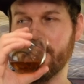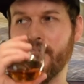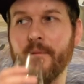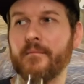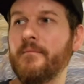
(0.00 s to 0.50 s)

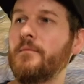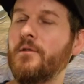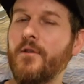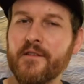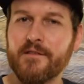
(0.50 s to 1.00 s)
Yeah,
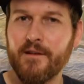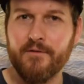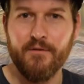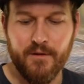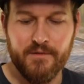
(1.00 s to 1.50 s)
lots of stuff
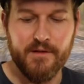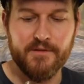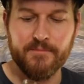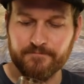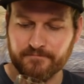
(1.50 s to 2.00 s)
going on with
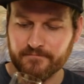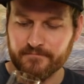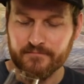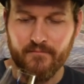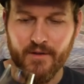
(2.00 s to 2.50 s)
this.
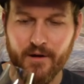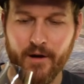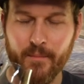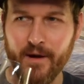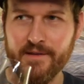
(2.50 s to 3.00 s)

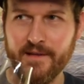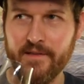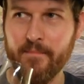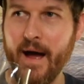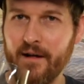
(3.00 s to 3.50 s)
Um, I'd say
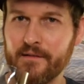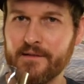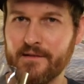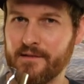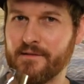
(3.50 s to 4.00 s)
the
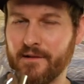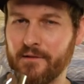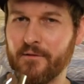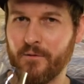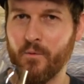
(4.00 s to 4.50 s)
balance is a
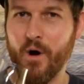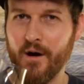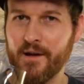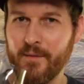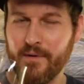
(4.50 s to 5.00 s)
little
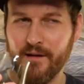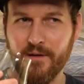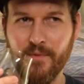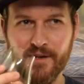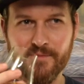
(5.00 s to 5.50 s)
wonky, but
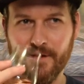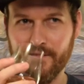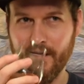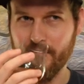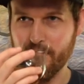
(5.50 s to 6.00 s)
you might expect
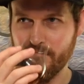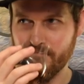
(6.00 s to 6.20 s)
that.